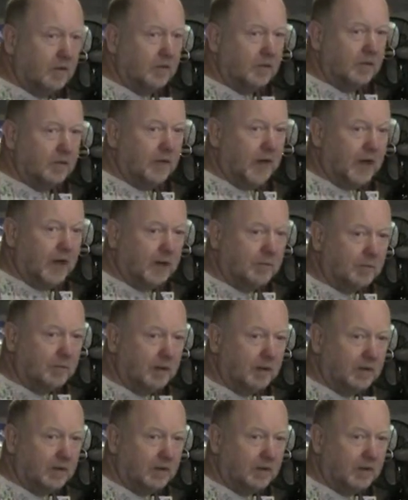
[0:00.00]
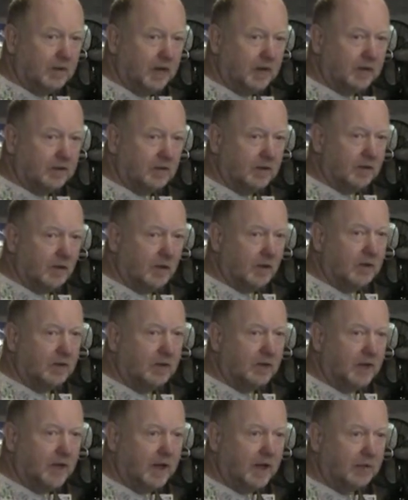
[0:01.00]
the hand making the accent
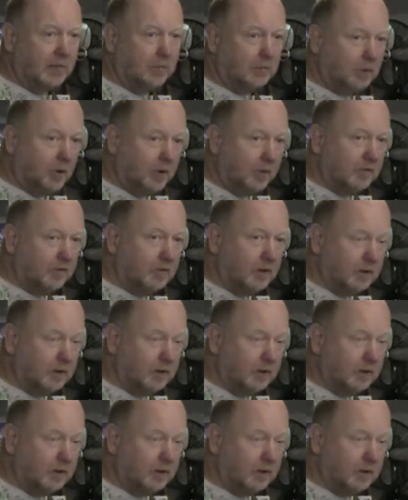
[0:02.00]
only has one